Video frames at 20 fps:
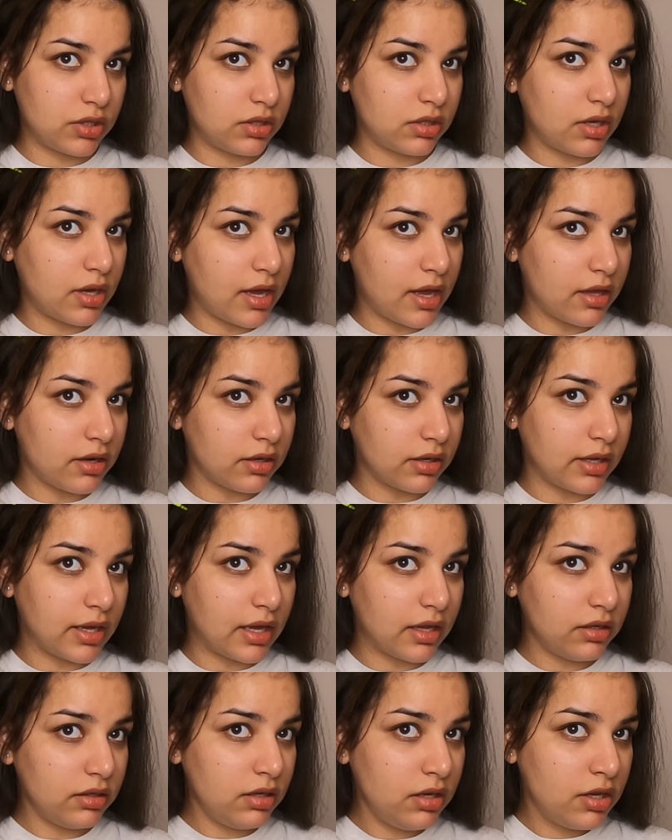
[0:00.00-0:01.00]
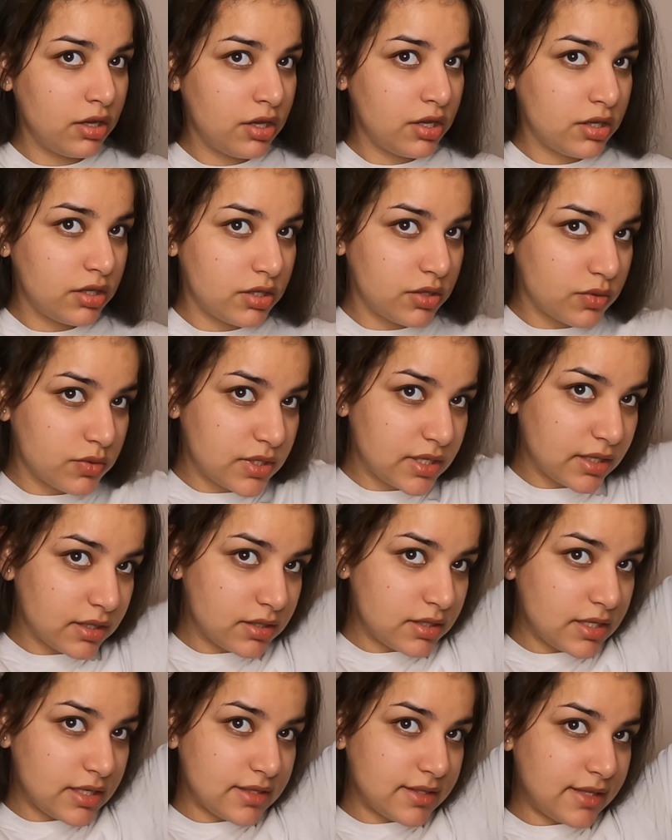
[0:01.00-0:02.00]
the hair again using a
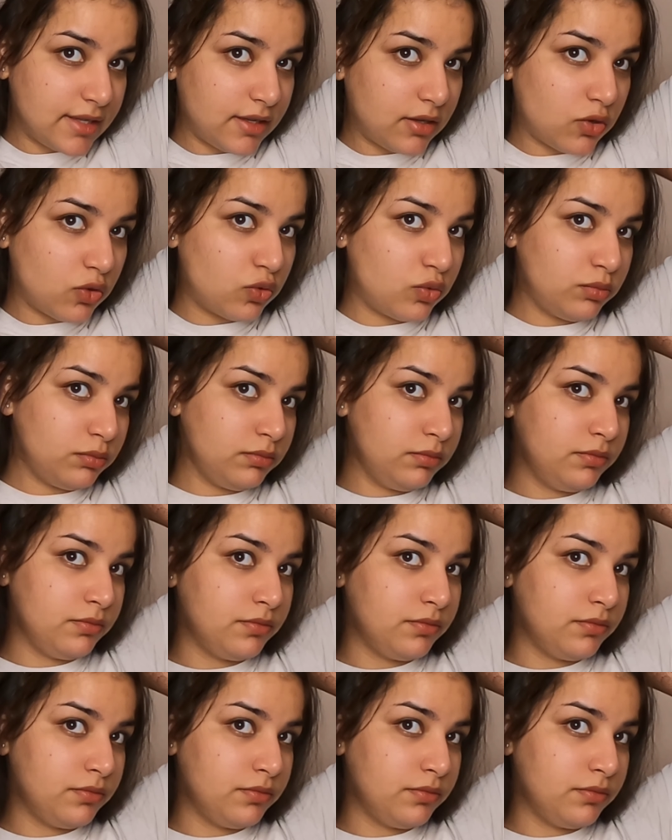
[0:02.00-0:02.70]
teasing comb.